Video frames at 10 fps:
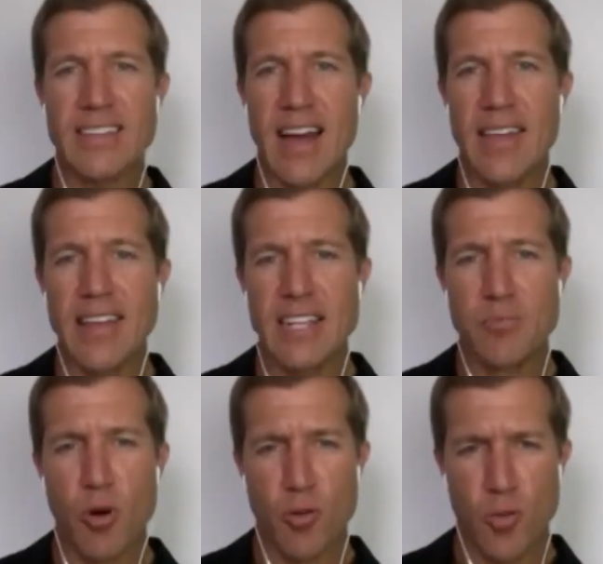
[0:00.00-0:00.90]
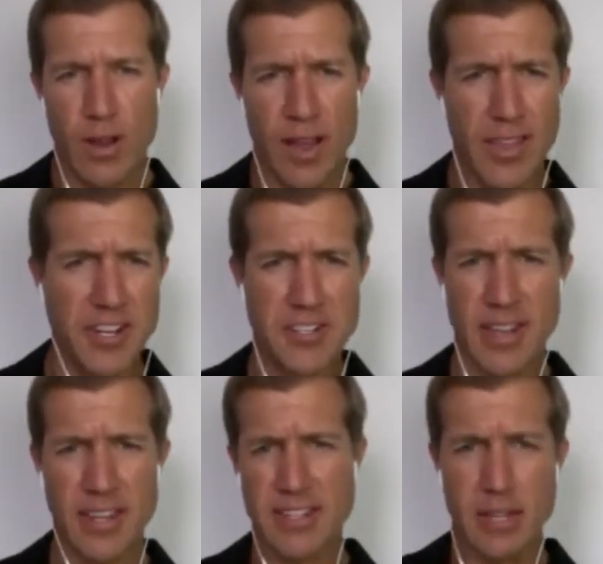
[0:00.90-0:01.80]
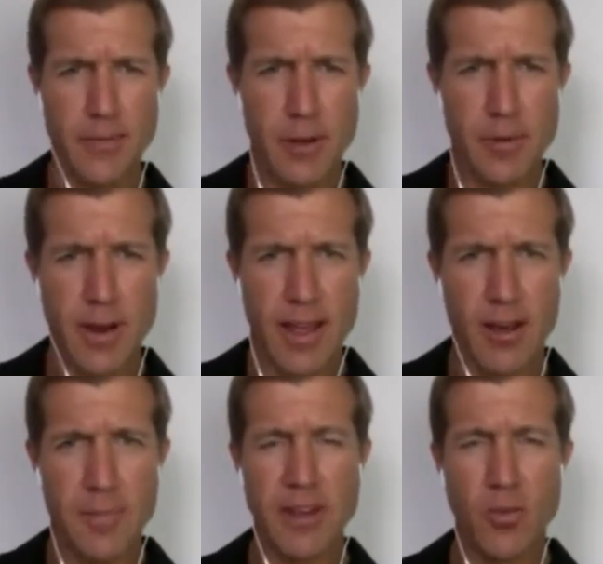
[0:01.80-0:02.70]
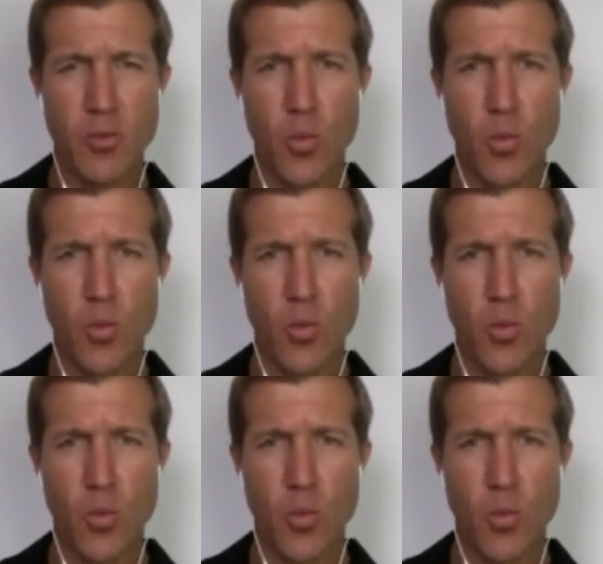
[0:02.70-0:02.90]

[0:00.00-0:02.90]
it's more real. I think just like this interview right now. I mean,